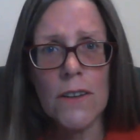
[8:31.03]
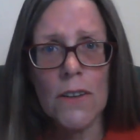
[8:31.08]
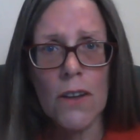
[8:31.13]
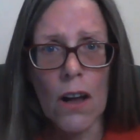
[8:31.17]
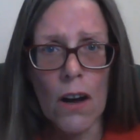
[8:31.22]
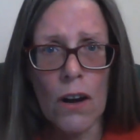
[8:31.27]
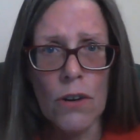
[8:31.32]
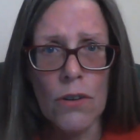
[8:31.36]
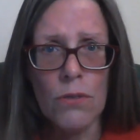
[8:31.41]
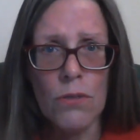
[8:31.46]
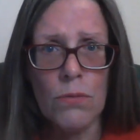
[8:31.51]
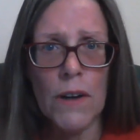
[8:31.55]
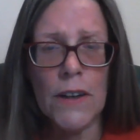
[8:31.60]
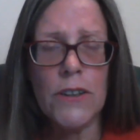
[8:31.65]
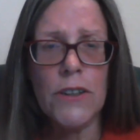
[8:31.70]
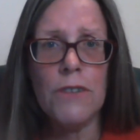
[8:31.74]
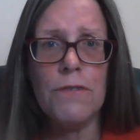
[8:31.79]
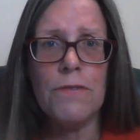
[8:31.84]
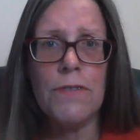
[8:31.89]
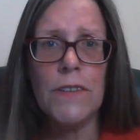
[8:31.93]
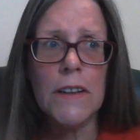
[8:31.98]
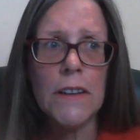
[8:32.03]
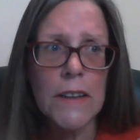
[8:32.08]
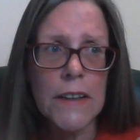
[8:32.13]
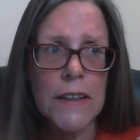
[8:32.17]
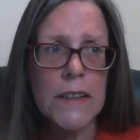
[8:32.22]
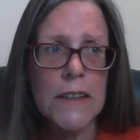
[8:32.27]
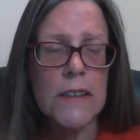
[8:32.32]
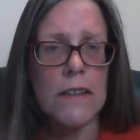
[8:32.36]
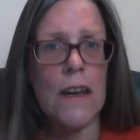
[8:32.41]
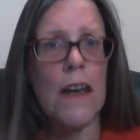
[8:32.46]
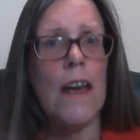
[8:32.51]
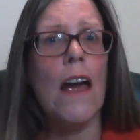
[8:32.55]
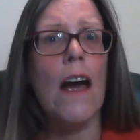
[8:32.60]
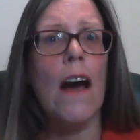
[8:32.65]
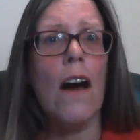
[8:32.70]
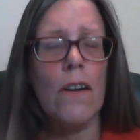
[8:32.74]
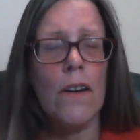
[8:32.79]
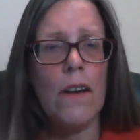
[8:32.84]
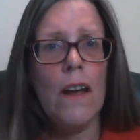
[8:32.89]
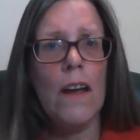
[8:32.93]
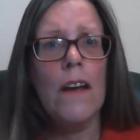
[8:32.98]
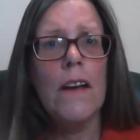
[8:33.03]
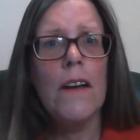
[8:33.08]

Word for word: low, when you're feeling down,